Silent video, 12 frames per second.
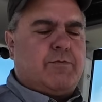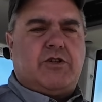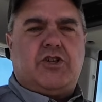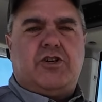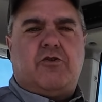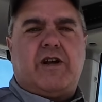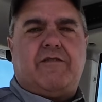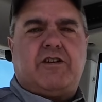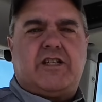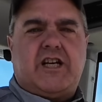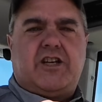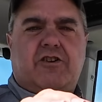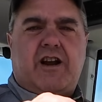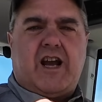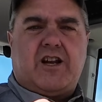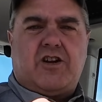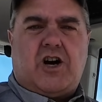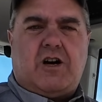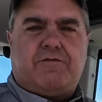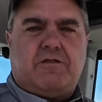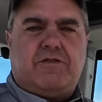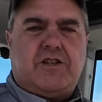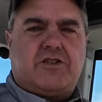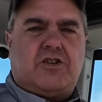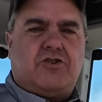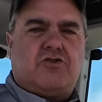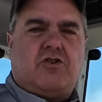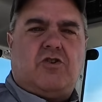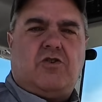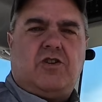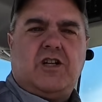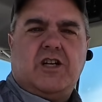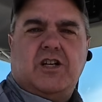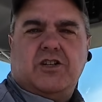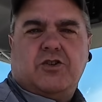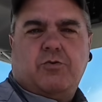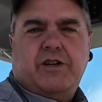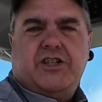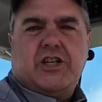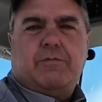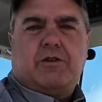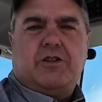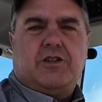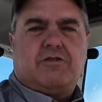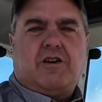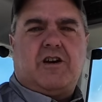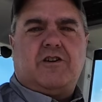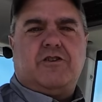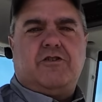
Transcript: but you don't have to take your hand off of this control to reach up to the throttle.